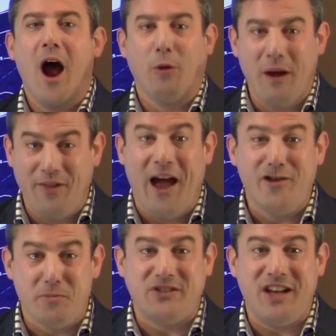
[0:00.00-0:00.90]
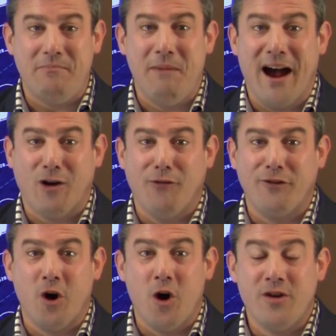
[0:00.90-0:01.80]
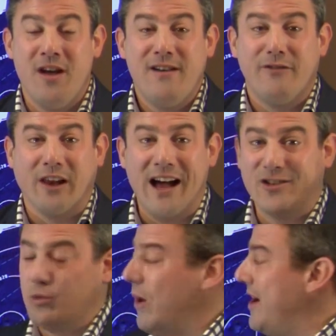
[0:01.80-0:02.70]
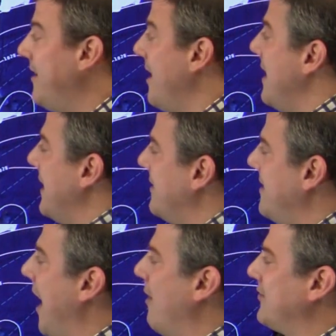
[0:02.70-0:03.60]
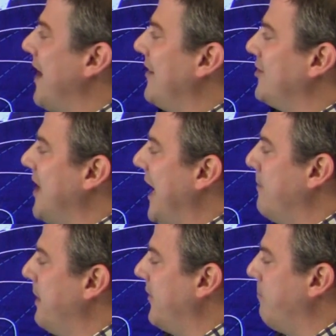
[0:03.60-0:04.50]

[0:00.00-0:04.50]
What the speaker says: around the 100% mark off and on for the last week. Now it starts to take a bit of a